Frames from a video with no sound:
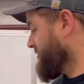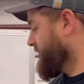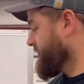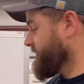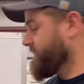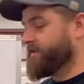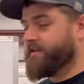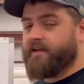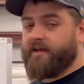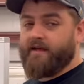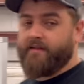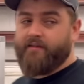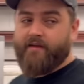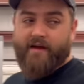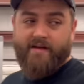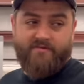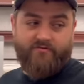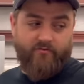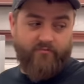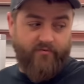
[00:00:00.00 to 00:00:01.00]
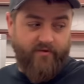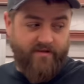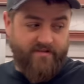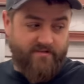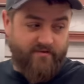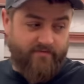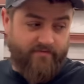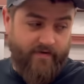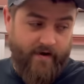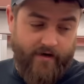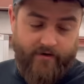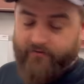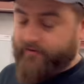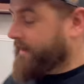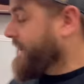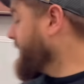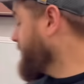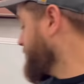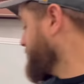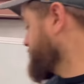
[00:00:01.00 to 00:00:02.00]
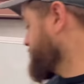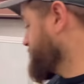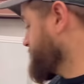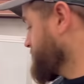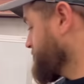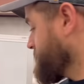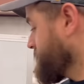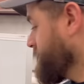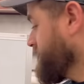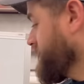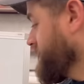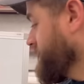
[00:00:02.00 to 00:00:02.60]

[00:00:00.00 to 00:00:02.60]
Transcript: LED headlights replace the factory halogens.